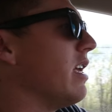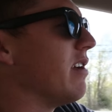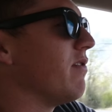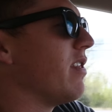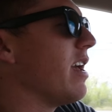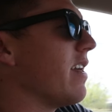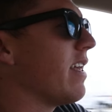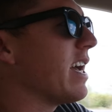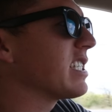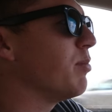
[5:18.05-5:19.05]
if they
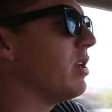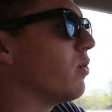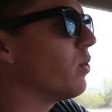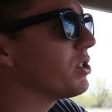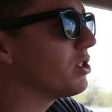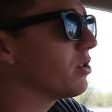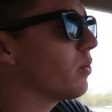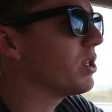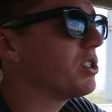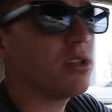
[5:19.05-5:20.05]
they ask me what's your
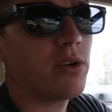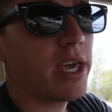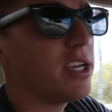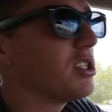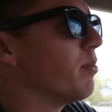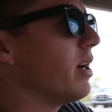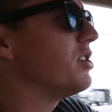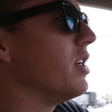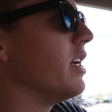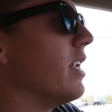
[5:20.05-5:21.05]
what's your location
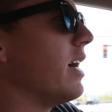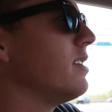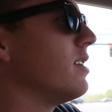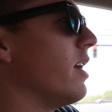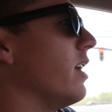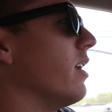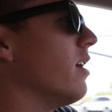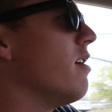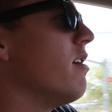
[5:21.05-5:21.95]
budget and i say